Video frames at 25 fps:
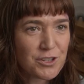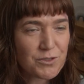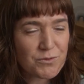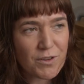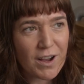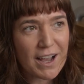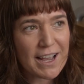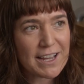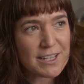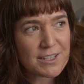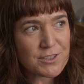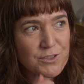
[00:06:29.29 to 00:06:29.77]
you're
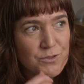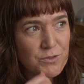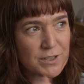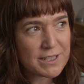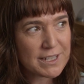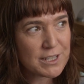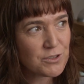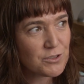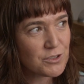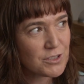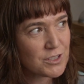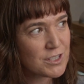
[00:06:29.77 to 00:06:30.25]
right, it's
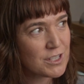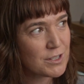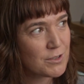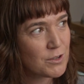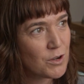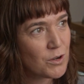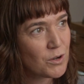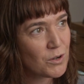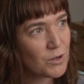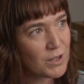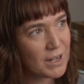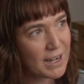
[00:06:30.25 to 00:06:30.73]
really good to
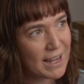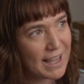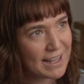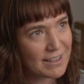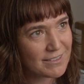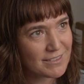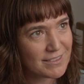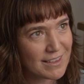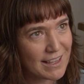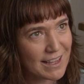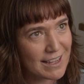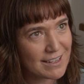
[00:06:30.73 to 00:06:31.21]
call
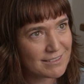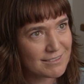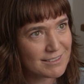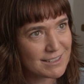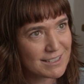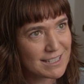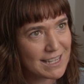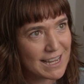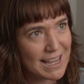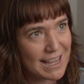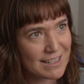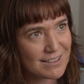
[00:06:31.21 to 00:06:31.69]
out that
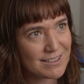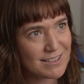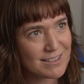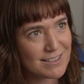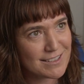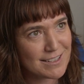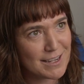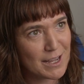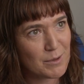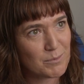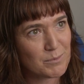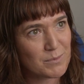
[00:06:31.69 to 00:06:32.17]
test
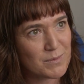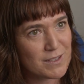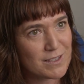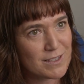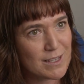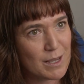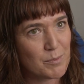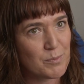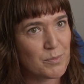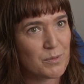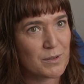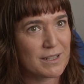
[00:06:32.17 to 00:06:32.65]
step
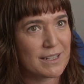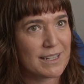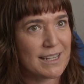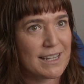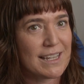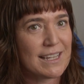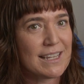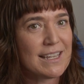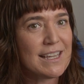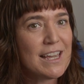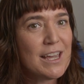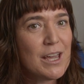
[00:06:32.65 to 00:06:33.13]

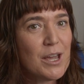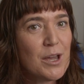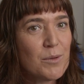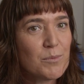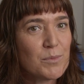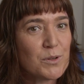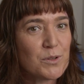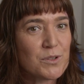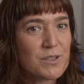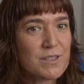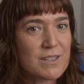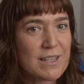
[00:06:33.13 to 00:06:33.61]
separately
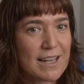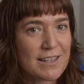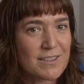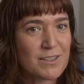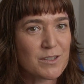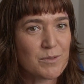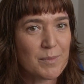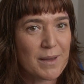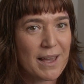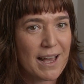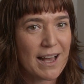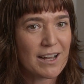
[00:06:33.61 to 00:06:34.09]
because that's
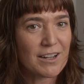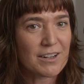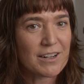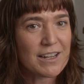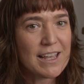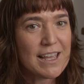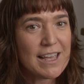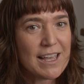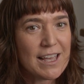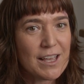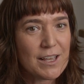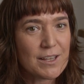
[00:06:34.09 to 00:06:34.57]
about
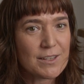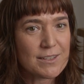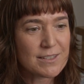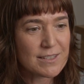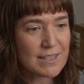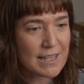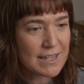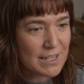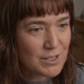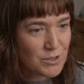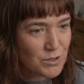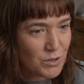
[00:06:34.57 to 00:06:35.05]

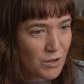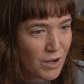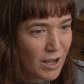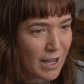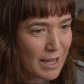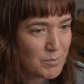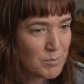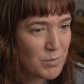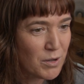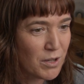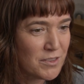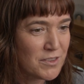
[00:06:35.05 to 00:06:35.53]
setting your
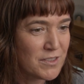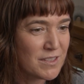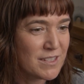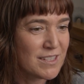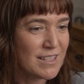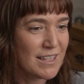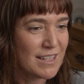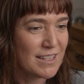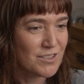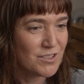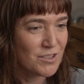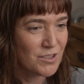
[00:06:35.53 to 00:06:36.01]

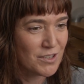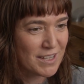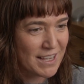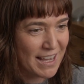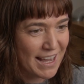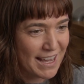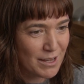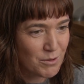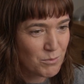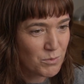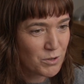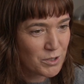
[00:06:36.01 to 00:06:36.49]
hypotheses.
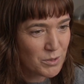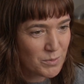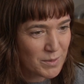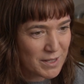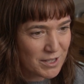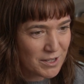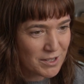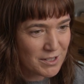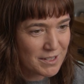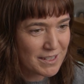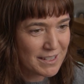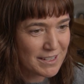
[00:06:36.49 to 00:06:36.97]
Okay, what are we
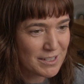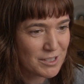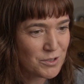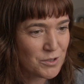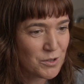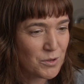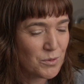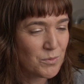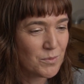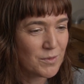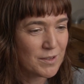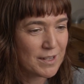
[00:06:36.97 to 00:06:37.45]
going
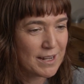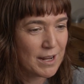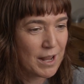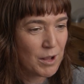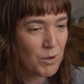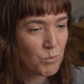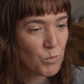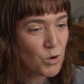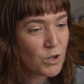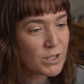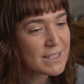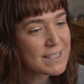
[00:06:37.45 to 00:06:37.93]
to,
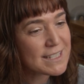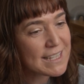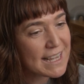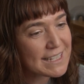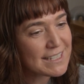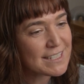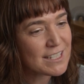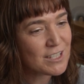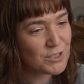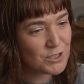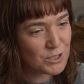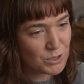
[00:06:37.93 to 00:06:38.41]
what
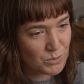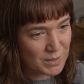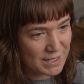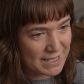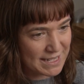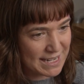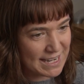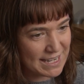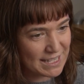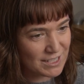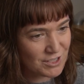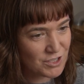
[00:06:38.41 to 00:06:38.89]
data do we
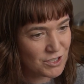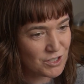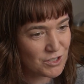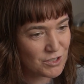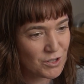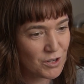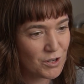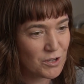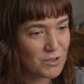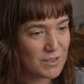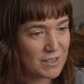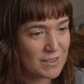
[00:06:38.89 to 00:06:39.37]
need to
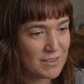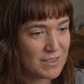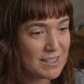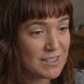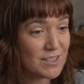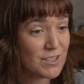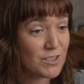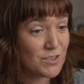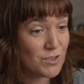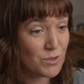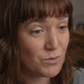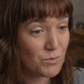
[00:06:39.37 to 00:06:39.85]
know that
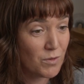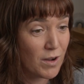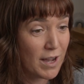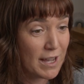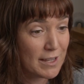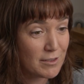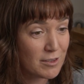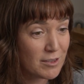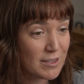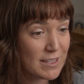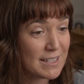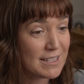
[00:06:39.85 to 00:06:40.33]
this is the
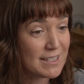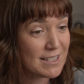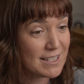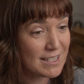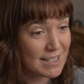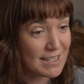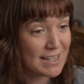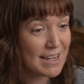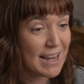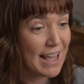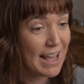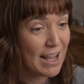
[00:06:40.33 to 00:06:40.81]
right thing
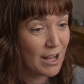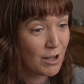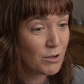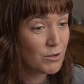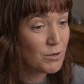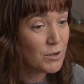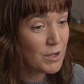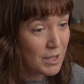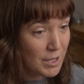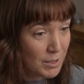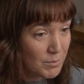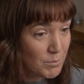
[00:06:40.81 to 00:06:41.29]
to
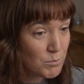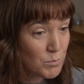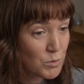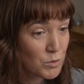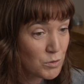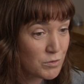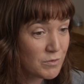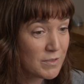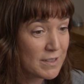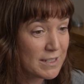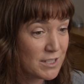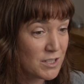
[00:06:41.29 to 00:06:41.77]
now
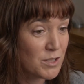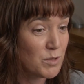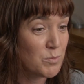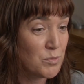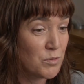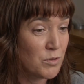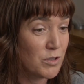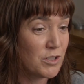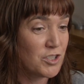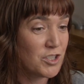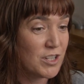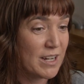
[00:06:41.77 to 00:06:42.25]
move into
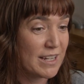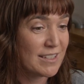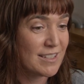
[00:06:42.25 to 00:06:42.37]
project